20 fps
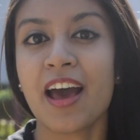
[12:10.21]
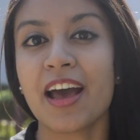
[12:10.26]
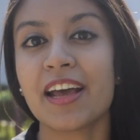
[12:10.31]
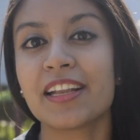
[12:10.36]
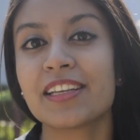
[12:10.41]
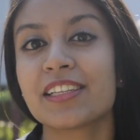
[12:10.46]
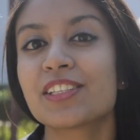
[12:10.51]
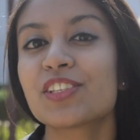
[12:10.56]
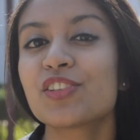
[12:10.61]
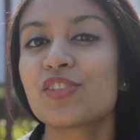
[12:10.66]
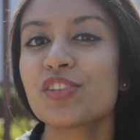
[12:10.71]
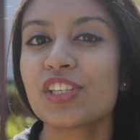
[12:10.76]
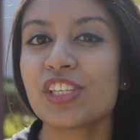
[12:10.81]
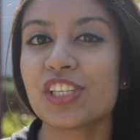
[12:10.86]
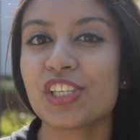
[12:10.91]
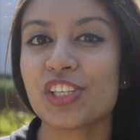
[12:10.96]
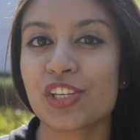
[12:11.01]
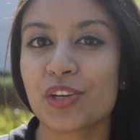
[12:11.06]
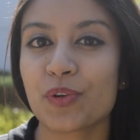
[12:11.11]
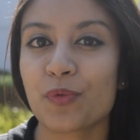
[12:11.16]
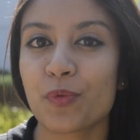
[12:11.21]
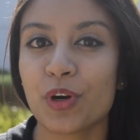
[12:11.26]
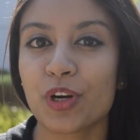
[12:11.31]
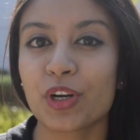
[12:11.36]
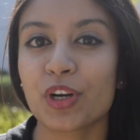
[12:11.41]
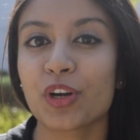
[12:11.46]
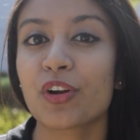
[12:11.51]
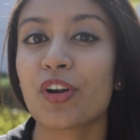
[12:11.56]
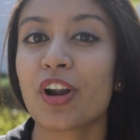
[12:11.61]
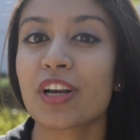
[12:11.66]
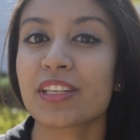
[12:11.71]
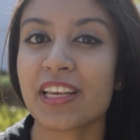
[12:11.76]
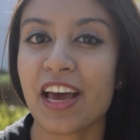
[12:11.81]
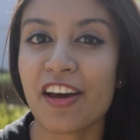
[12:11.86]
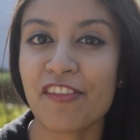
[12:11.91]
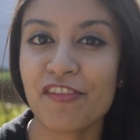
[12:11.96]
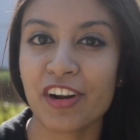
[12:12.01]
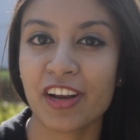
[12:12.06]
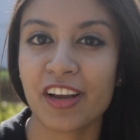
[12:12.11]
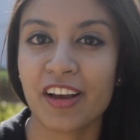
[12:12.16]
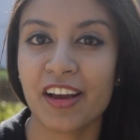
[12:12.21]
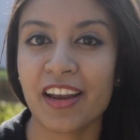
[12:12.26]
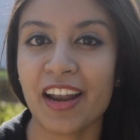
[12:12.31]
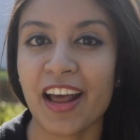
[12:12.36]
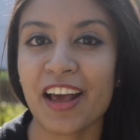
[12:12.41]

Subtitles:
and its strategic work across Africa and